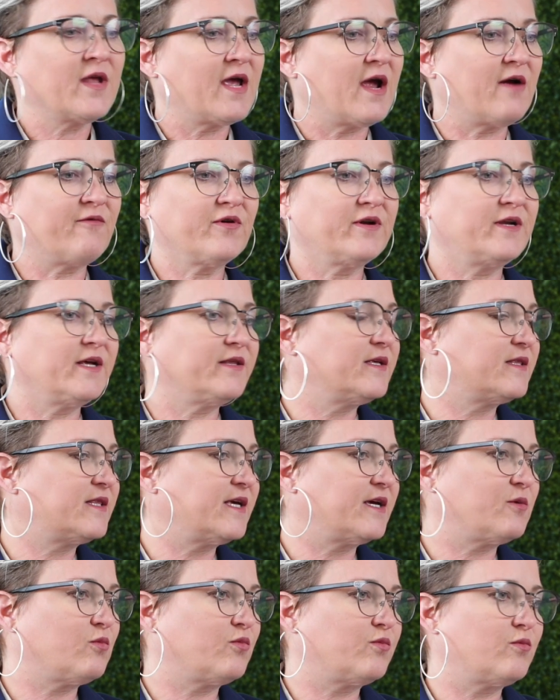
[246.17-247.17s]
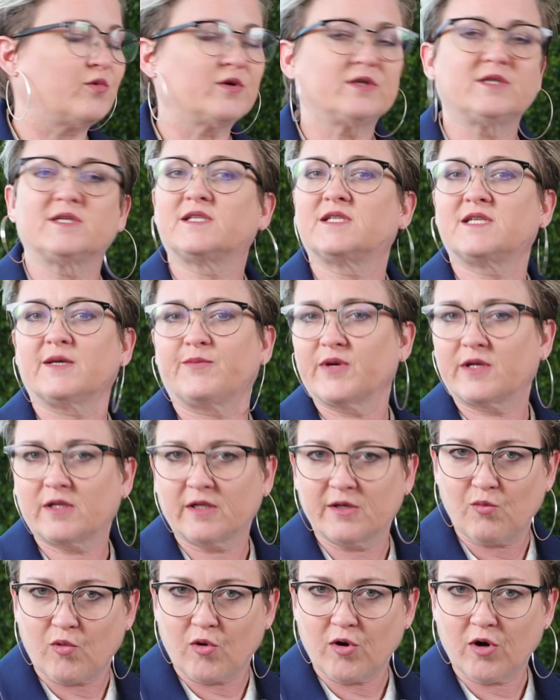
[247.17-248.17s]
Every day that they would
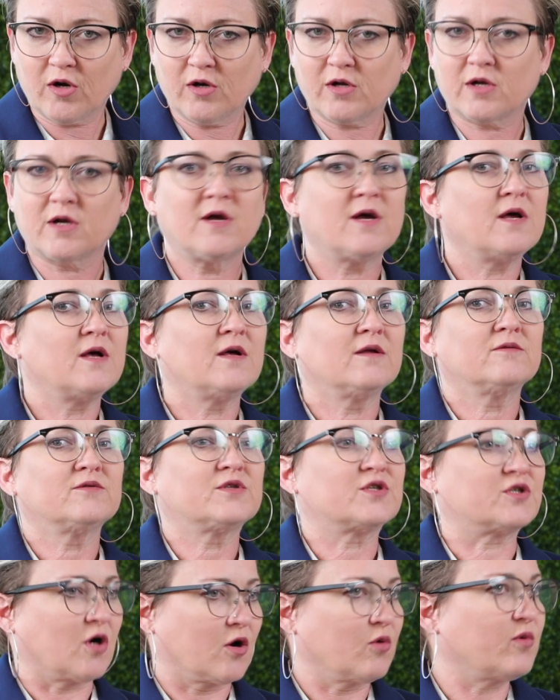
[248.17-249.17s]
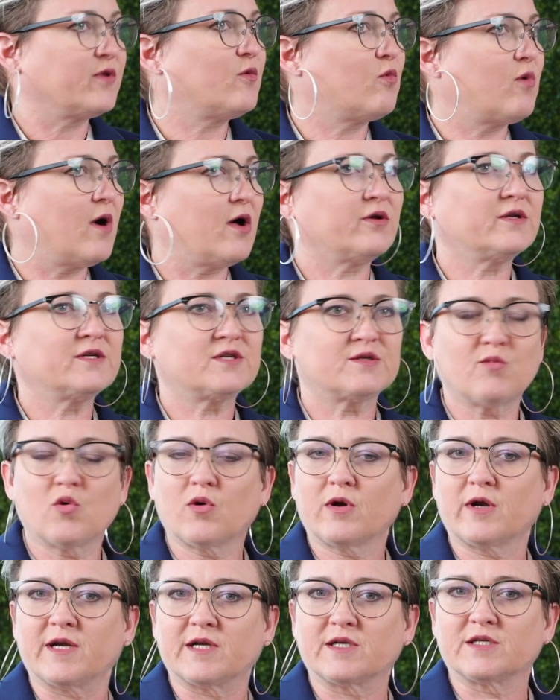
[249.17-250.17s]
typically work, start with a wellness
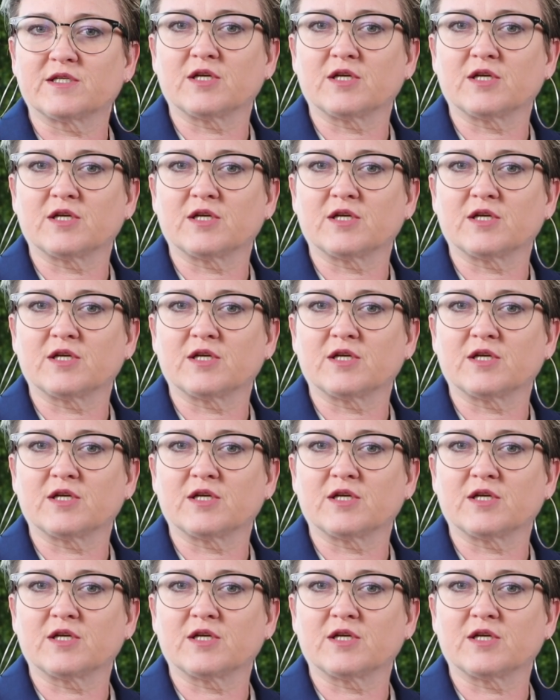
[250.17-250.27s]
morning.